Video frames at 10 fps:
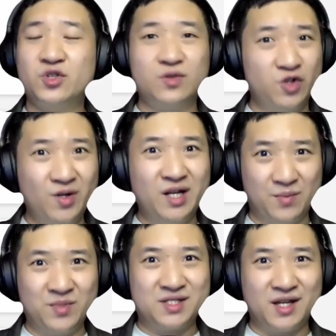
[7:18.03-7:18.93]
your
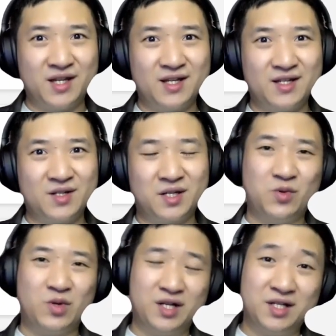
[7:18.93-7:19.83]
name is there, okay,
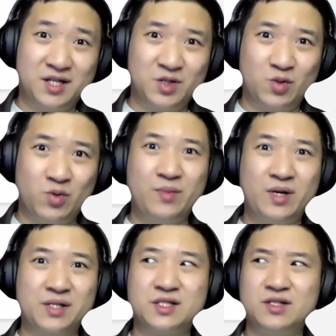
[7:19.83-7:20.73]
rather than your
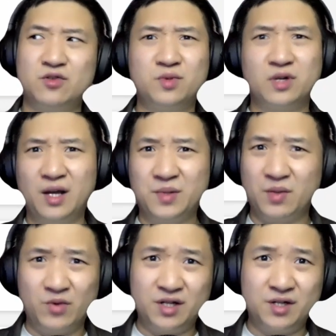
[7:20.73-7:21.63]
webmaster or perhaps
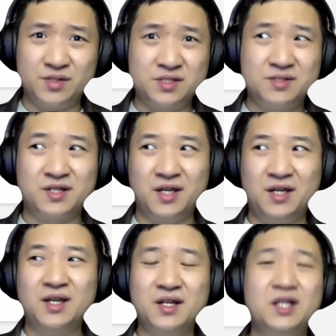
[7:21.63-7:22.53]
someone else.
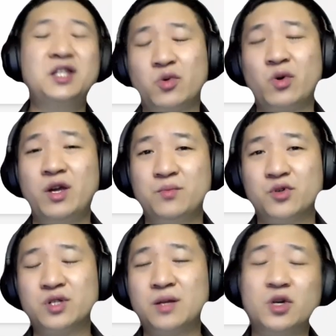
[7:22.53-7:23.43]
Okay, this is quite
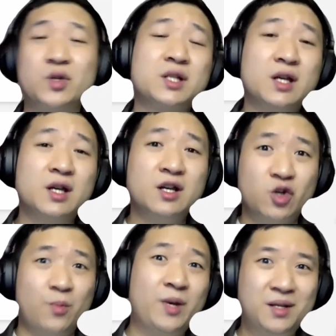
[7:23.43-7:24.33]
important because
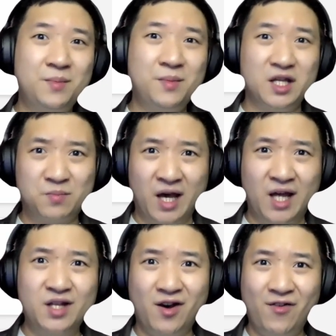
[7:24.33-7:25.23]
domain name is
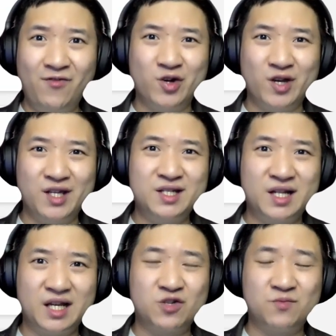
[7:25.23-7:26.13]
part of your
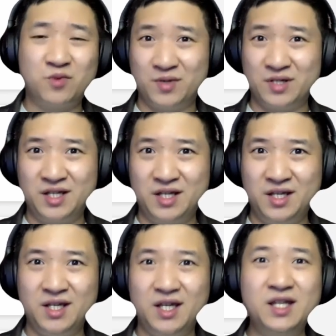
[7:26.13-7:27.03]
intellectual
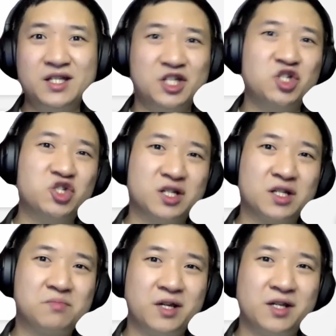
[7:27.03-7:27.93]
property in the digital
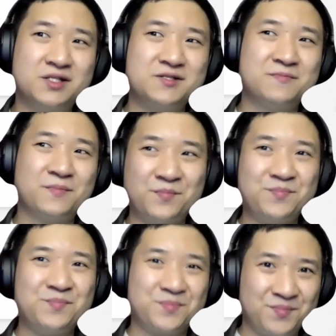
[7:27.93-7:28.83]
space.
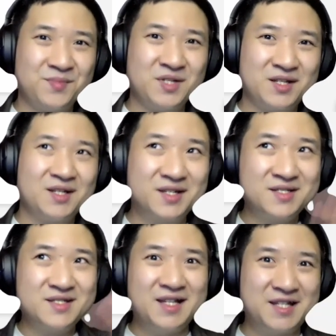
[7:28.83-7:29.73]

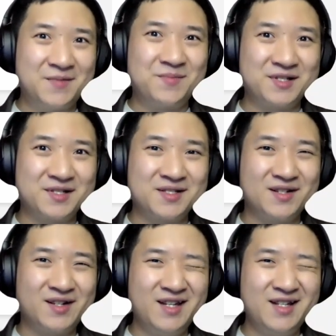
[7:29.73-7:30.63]
That's simple.
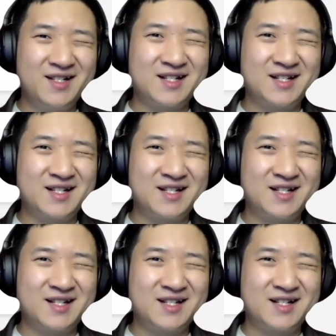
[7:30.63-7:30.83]
Okay,